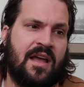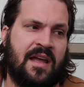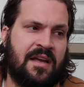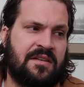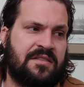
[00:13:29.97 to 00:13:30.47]

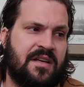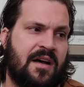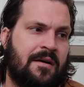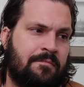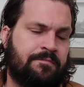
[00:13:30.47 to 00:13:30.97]
And
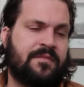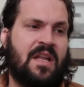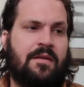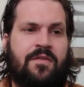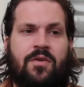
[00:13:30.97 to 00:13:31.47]

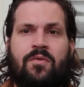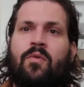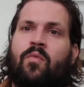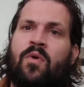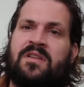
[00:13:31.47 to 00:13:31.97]
if you
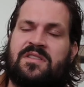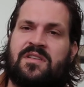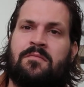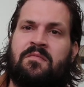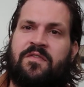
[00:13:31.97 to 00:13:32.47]
want
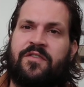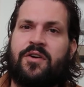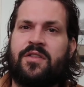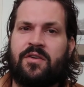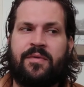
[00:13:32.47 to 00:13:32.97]
some
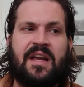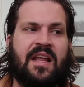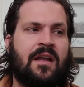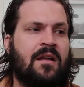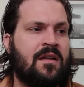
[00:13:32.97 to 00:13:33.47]
further
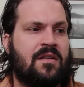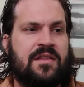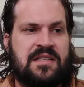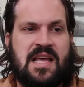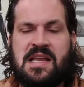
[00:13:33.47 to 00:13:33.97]
reading,
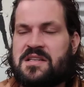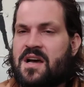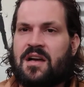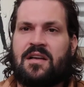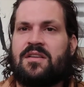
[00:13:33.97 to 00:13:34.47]
the TED
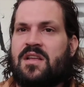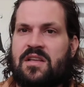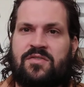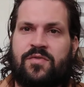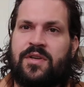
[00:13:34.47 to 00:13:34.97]
Talk
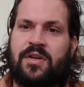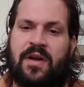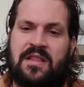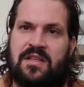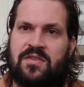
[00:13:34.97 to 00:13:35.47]
is really
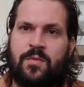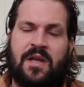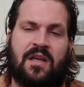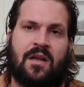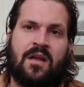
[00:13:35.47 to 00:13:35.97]
great this
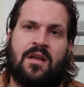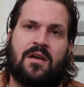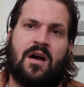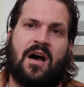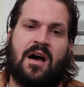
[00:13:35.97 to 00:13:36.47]
week.
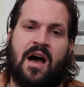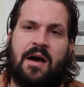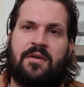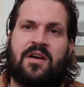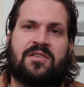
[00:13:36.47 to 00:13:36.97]

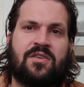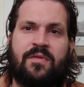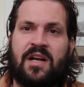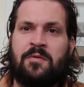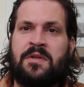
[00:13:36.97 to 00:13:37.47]
I would also
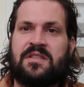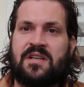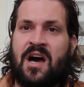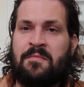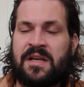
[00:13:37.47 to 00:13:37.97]
recommend
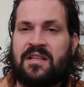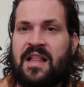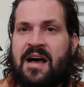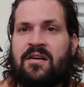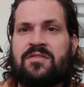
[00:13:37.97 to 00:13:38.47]
Scott
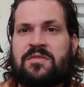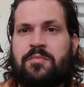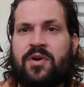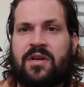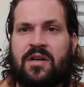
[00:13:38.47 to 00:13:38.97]
McCloud's
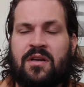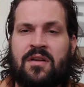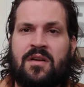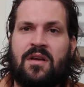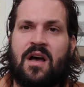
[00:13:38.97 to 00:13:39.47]
book
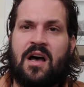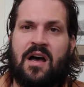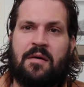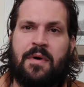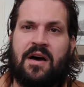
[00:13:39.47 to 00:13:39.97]

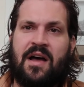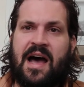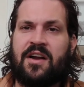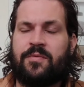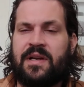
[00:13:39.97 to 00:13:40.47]
about
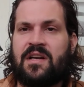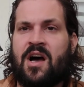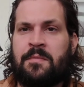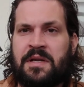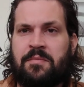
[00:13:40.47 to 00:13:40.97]
how to read
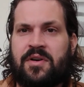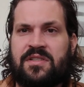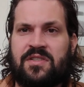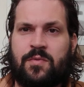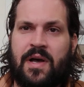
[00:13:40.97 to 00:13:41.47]
comic
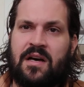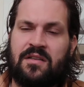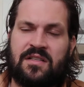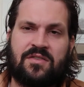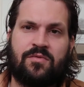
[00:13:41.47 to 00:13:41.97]
books as well.
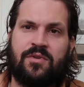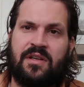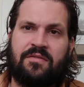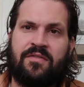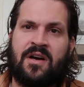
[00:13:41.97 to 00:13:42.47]
That's a
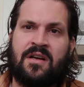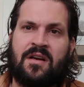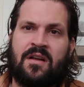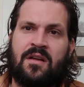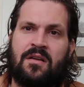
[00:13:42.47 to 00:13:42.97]
really
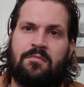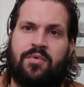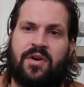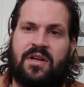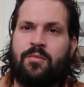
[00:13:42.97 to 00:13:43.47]
fun
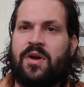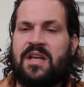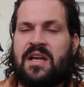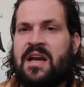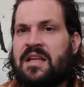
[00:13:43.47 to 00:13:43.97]
book where
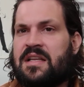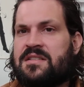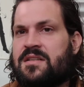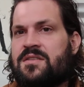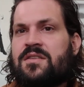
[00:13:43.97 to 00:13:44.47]
he kind of
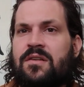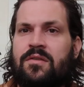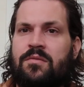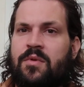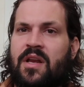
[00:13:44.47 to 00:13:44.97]
gets
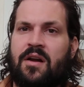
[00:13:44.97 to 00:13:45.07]
into,